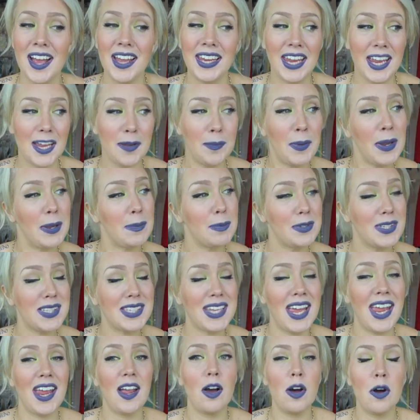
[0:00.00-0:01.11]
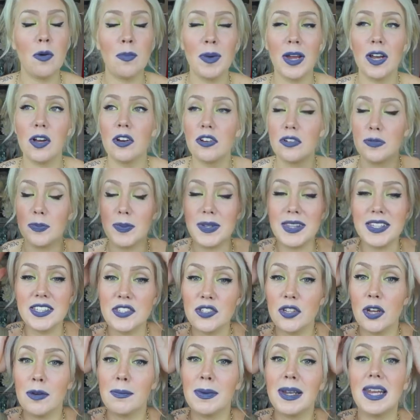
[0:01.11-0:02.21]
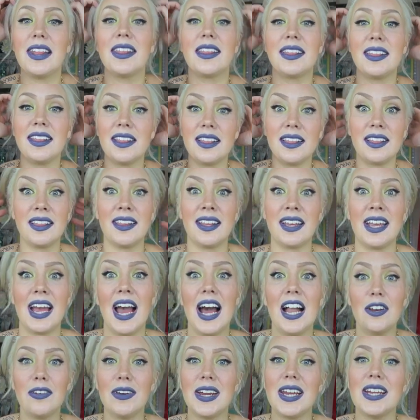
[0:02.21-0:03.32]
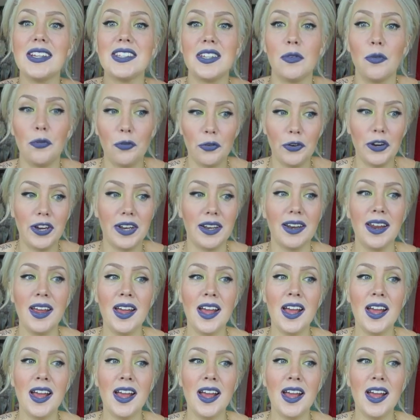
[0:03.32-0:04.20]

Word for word: Yeah, people say, oh my gosh, but there's so many calories in fruit.